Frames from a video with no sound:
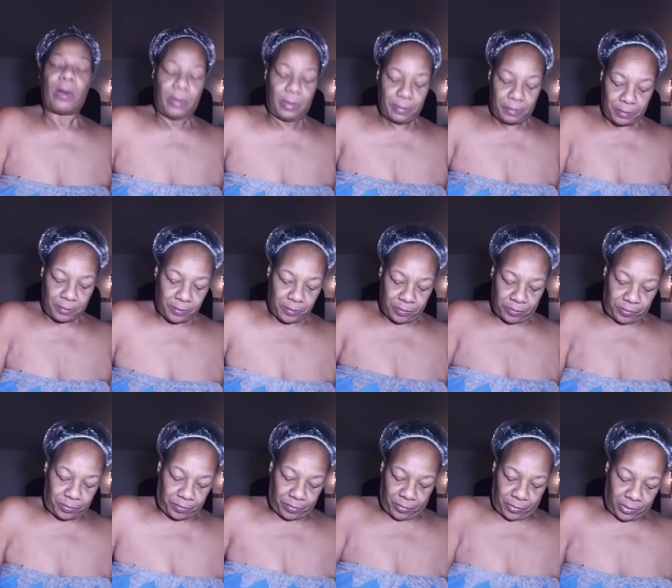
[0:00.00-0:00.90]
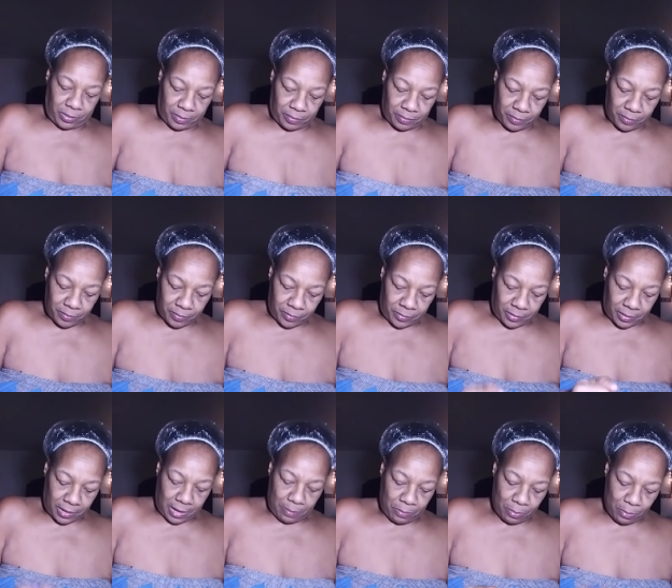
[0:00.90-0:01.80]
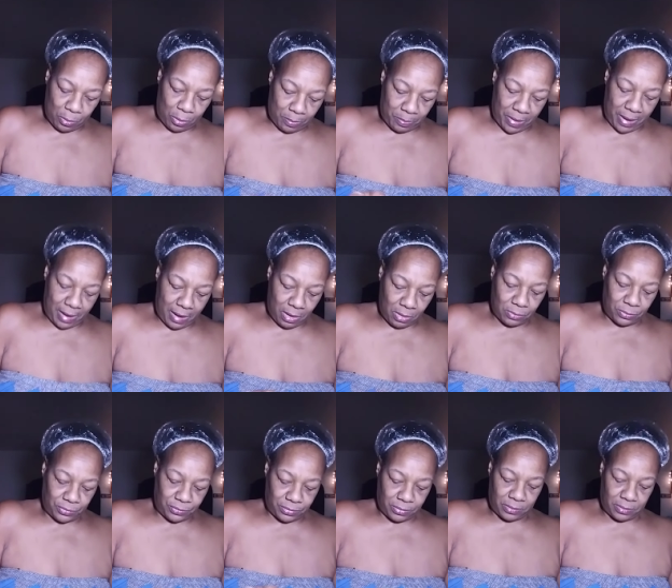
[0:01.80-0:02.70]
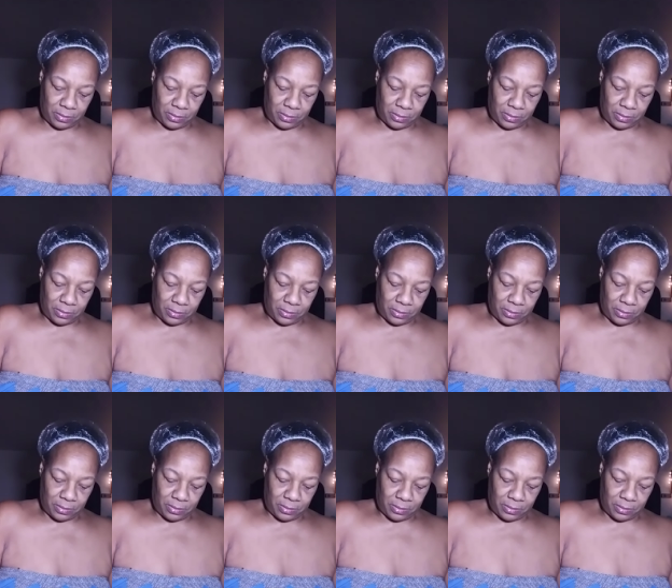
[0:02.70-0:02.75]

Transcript: A couple more pounds.